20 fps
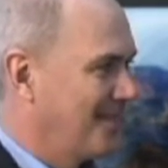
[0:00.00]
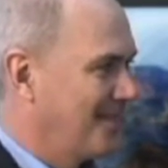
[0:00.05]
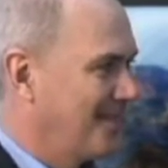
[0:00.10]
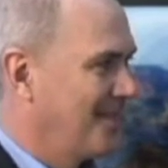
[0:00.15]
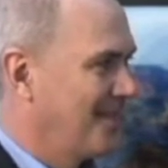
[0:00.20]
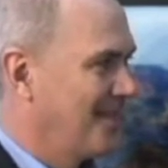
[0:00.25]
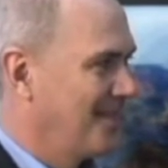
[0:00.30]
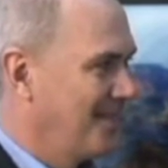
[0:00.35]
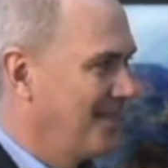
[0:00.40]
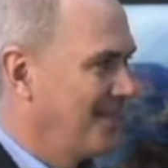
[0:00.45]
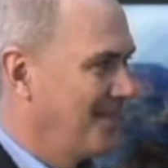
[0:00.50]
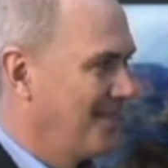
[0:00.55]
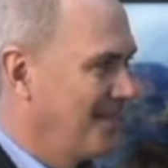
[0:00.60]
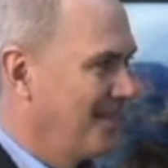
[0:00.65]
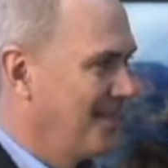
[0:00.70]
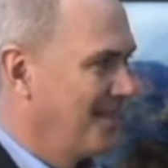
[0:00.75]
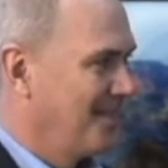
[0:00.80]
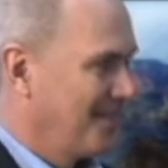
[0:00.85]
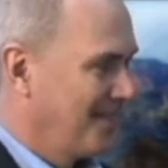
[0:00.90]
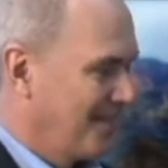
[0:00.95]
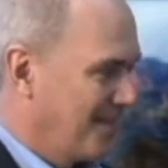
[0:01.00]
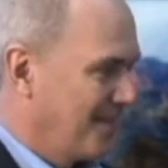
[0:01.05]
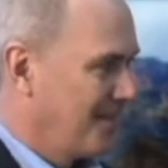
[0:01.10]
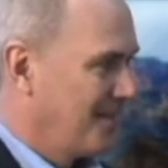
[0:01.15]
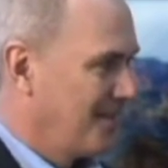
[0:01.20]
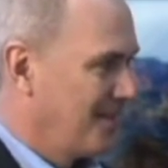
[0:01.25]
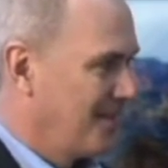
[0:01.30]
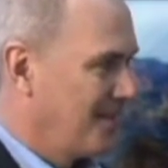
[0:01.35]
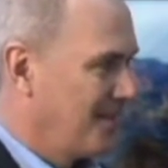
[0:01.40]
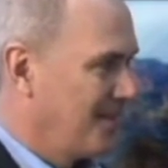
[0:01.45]

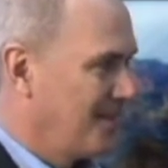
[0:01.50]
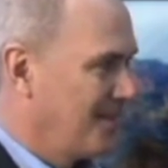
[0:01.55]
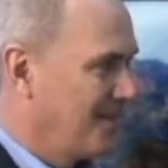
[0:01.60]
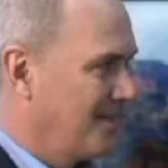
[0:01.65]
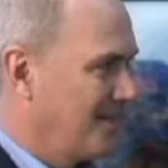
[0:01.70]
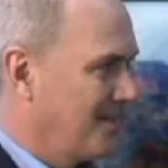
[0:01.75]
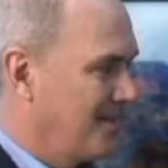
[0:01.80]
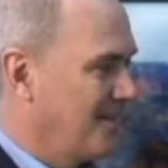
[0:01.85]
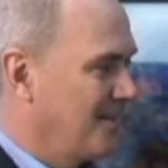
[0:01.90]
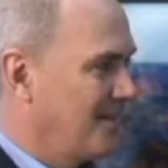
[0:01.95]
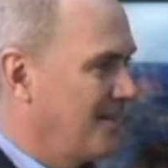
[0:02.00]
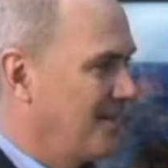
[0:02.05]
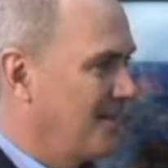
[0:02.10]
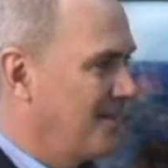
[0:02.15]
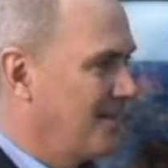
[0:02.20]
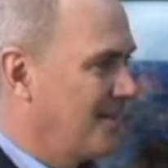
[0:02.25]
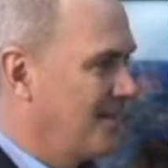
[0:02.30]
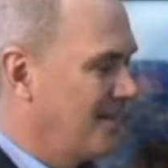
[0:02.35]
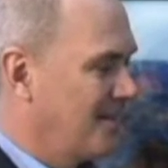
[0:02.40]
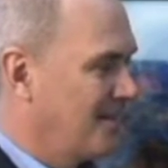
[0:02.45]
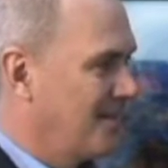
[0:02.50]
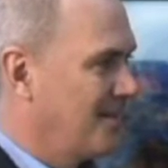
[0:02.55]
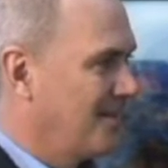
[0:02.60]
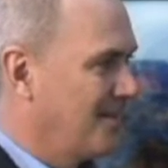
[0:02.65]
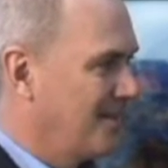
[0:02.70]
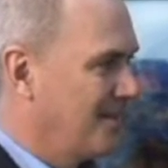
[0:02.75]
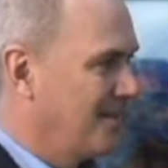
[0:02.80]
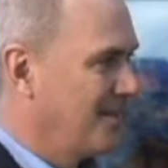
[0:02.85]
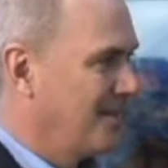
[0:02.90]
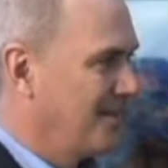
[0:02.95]

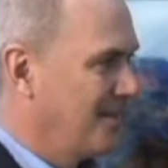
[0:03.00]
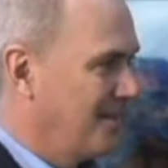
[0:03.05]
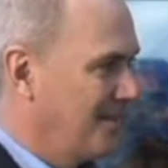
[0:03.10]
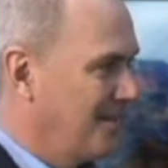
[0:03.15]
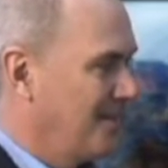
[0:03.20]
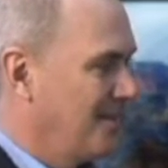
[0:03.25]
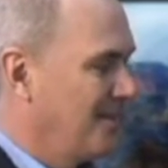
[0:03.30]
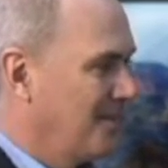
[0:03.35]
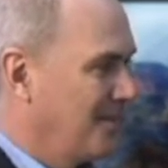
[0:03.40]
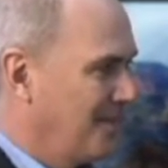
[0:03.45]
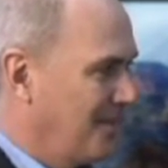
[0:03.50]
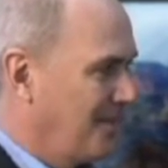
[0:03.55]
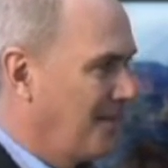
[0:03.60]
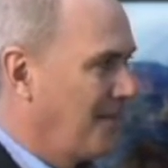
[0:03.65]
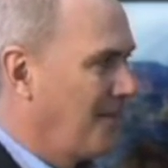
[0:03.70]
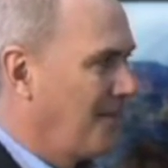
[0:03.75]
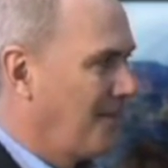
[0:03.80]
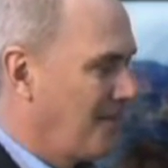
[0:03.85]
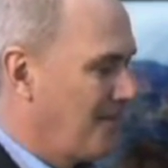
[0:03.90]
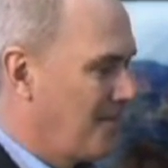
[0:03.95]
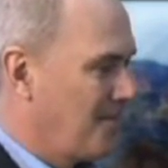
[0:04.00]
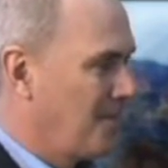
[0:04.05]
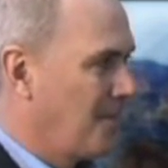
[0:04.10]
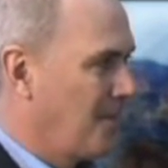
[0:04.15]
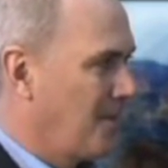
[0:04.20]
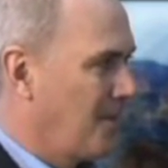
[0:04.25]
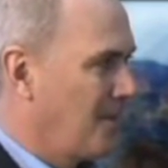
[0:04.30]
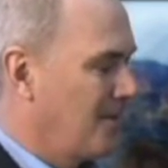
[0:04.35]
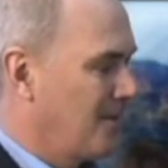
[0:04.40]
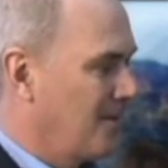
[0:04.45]

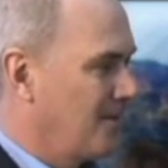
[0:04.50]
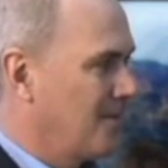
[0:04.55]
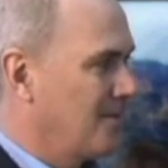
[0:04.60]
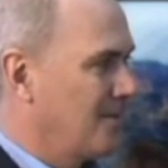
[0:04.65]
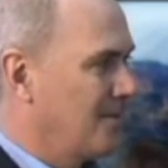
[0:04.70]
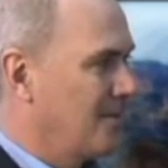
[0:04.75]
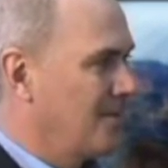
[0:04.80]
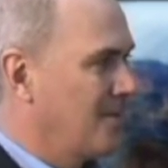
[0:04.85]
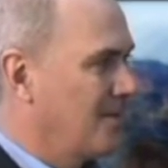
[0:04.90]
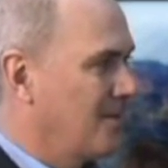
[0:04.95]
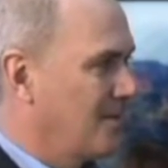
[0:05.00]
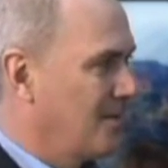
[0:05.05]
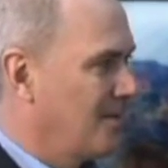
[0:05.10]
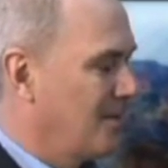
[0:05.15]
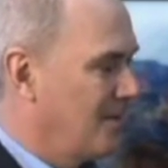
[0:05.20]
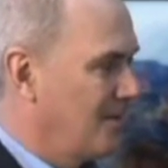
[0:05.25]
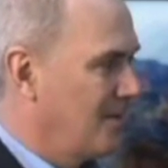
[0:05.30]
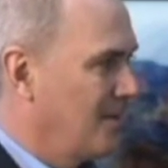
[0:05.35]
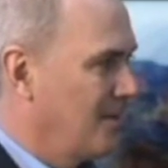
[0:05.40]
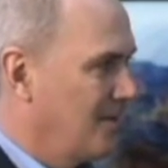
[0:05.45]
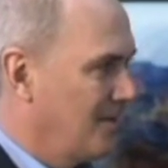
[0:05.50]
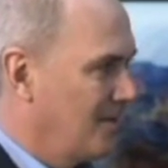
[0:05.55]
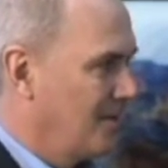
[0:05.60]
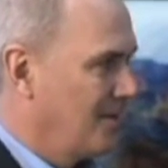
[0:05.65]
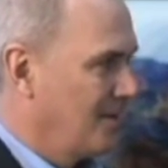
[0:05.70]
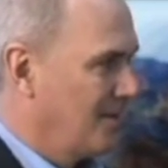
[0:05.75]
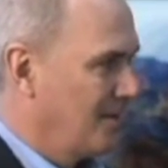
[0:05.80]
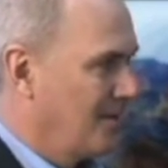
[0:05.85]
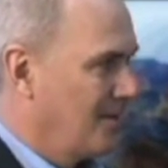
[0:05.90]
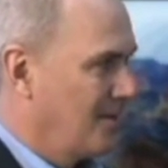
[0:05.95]

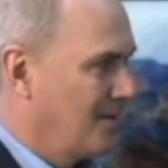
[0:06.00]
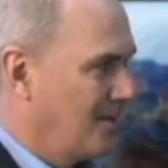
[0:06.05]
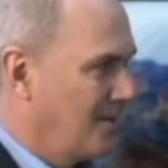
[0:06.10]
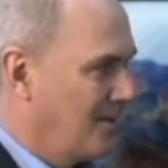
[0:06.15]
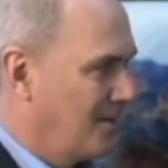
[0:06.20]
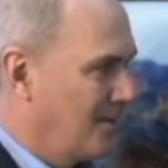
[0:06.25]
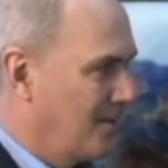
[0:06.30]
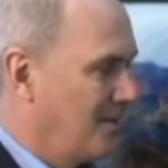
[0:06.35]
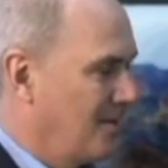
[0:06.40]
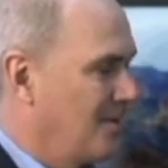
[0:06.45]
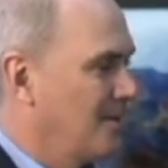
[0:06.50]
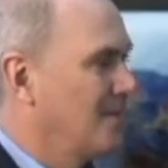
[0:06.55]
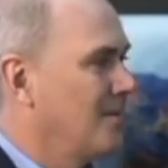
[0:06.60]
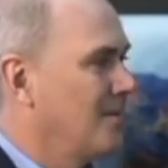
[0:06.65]
No words are spoken by the person on screen.